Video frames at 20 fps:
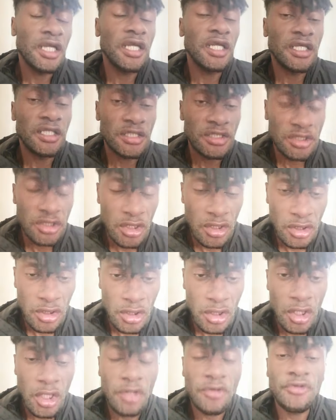is
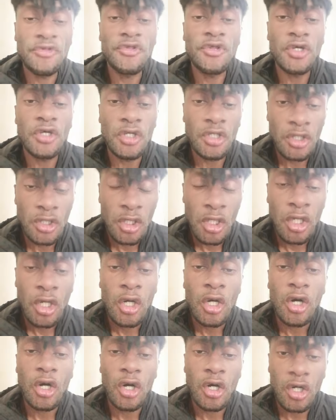the
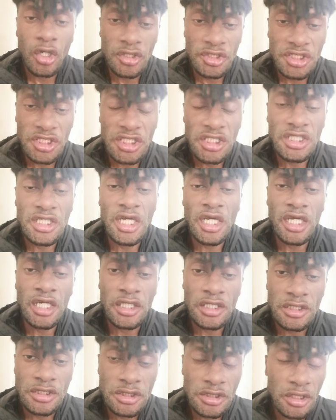
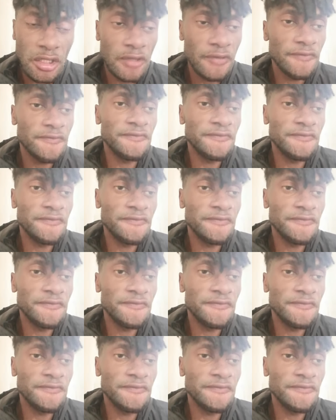RTX